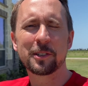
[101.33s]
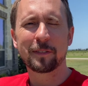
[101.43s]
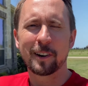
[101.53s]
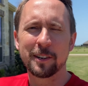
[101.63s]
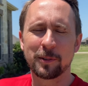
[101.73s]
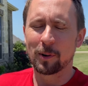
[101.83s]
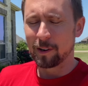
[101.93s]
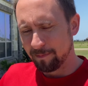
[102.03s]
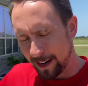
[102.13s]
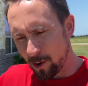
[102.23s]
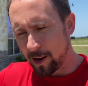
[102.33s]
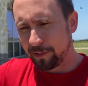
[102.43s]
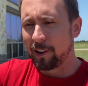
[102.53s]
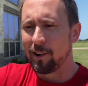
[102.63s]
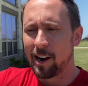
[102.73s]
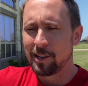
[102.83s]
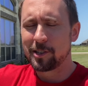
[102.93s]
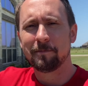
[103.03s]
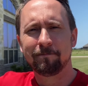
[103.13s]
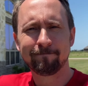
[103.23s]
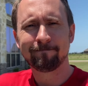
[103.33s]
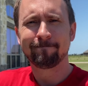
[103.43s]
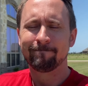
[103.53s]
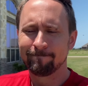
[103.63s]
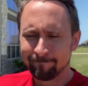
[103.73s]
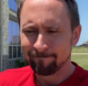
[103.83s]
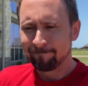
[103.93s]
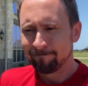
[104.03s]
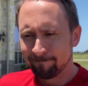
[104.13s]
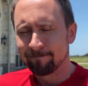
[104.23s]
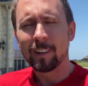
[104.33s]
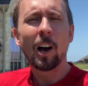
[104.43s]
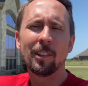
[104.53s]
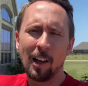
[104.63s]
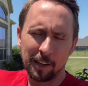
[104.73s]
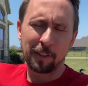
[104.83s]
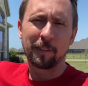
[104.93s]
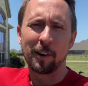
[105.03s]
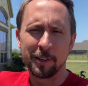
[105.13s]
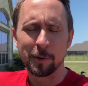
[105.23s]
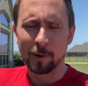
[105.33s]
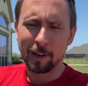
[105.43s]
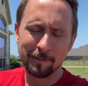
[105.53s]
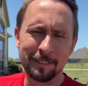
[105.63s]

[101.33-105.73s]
the front door and go out the garage, unlock the front door.